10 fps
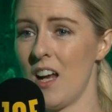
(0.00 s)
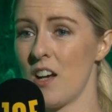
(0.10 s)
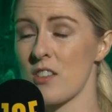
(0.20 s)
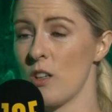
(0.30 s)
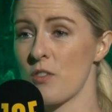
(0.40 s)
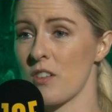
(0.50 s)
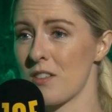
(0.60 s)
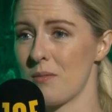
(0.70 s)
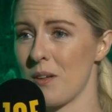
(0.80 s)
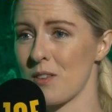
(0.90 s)
I just loved
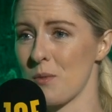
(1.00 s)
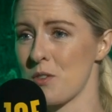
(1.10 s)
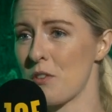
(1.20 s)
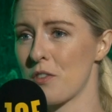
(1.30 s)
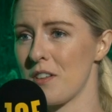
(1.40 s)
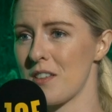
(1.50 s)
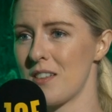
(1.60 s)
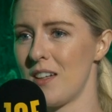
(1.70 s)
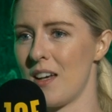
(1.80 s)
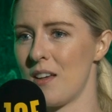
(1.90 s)
it because it was
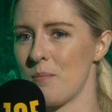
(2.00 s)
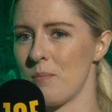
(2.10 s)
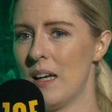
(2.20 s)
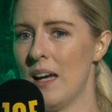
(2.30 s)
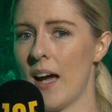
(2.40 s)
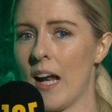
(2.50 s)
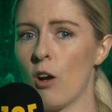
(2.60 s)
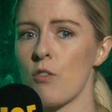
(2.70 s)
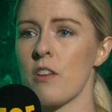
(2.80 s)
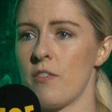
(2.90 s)
different, um, and I
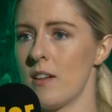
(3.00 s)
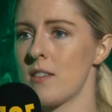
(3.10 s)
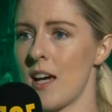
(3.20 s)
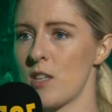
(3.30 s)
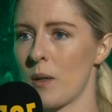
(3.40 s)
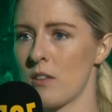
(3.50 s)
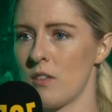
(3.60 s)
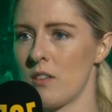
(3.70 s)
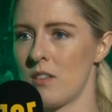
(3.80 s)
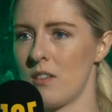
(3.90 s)
loved the fitness aspect of it.